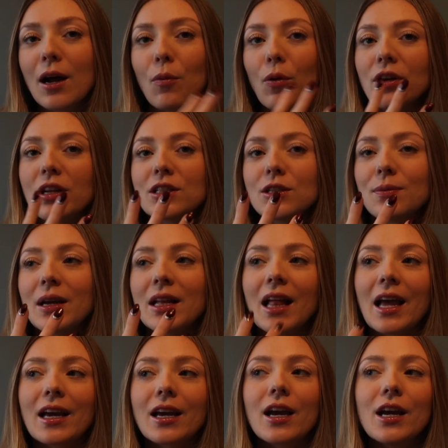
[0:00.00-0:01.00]
I want it to be
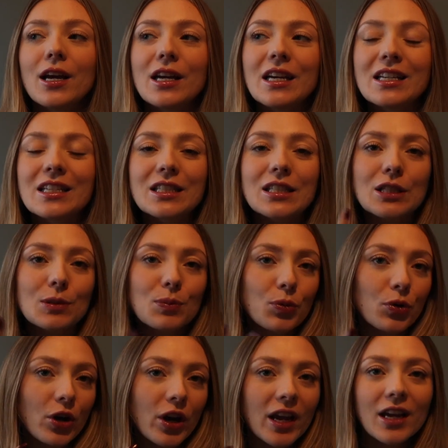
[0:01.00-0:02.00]
like
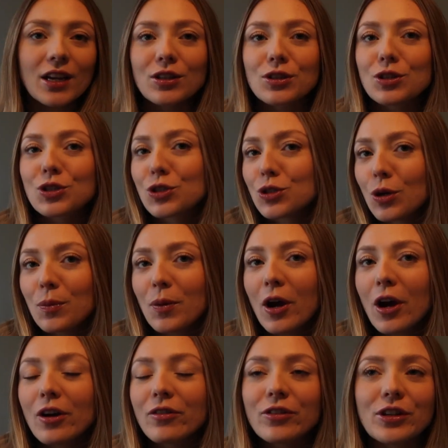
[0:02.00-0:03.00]
spring and
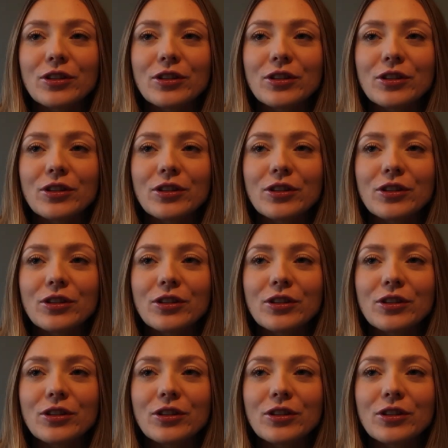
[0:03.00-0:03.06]
summer,